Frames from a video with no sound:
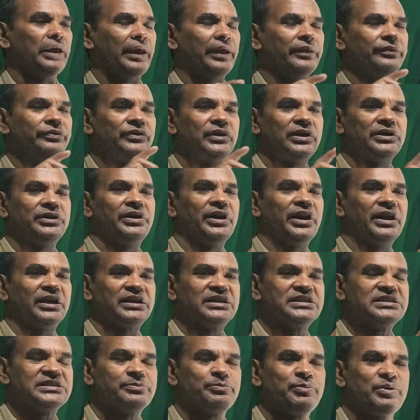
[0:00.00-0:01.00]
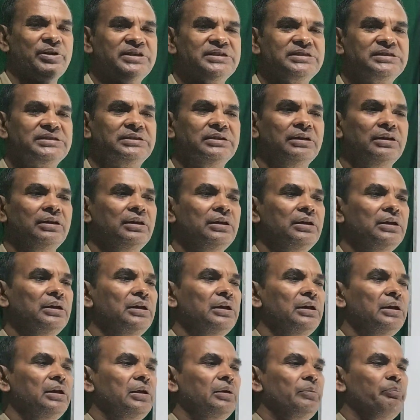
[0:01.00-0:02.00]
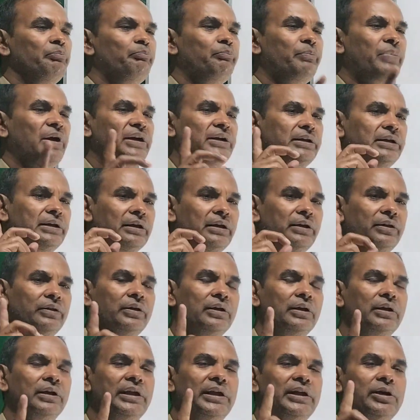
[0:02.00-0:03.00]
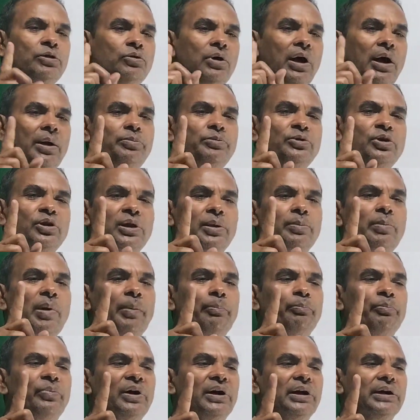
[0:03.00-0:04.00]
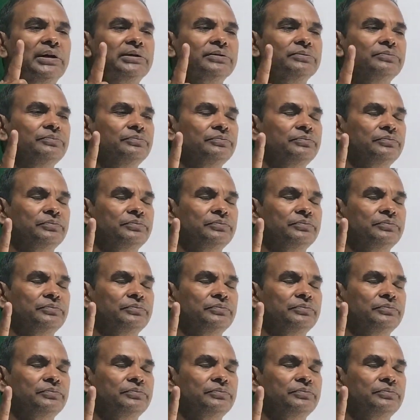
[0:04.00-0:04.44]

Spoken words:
in the direct space, but you have to remember